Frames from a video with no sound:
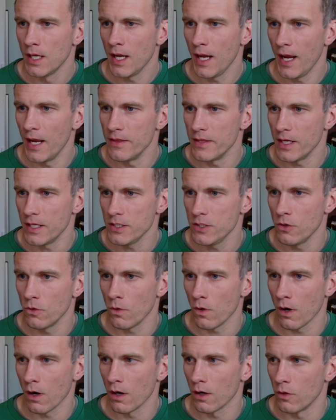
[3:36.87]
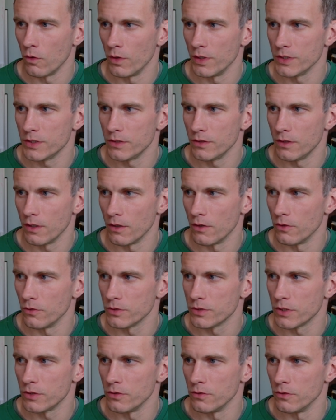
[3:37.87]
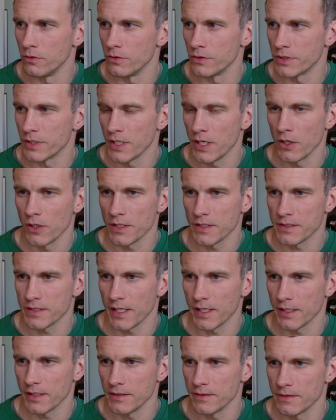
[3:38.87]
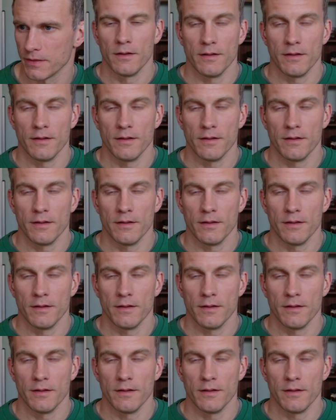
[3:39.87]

And then you are going to go to security settings.